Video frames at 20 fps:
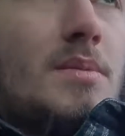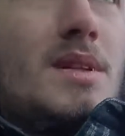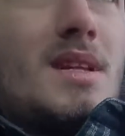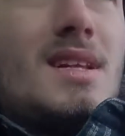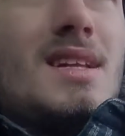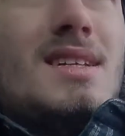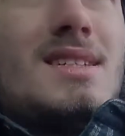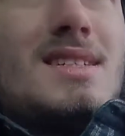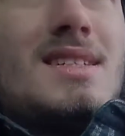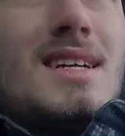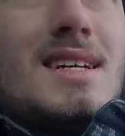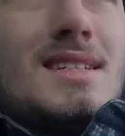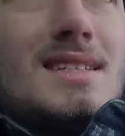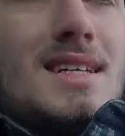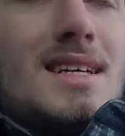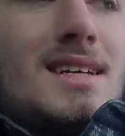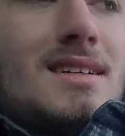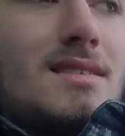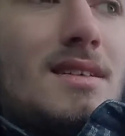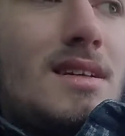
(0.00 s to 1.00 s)
but that's not
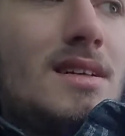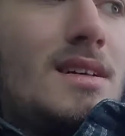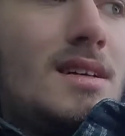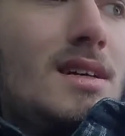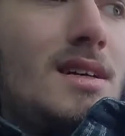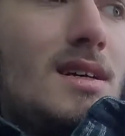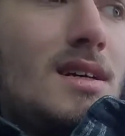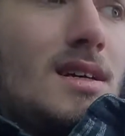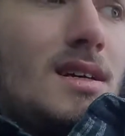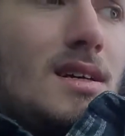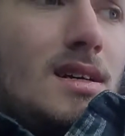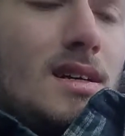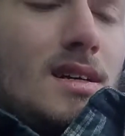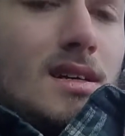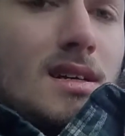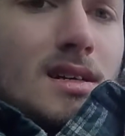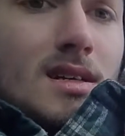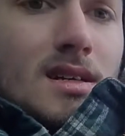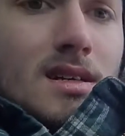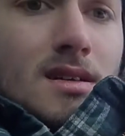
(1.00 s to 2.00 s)
exactly
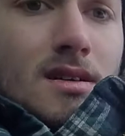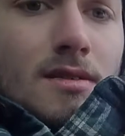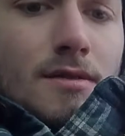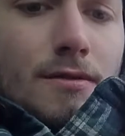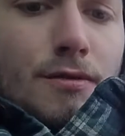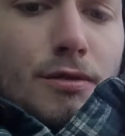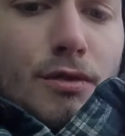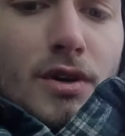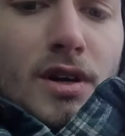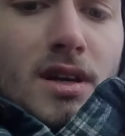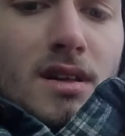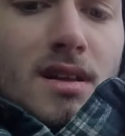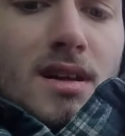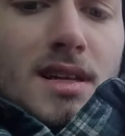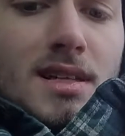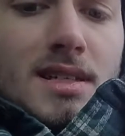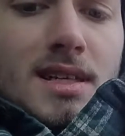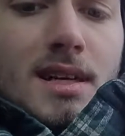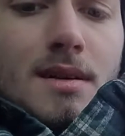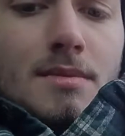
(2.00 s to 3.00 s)
free. A lot
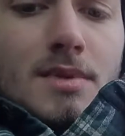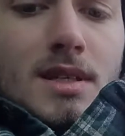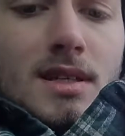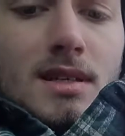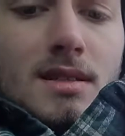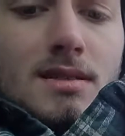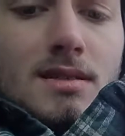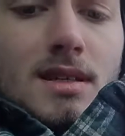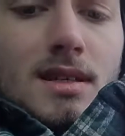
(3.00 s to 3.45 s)
of times that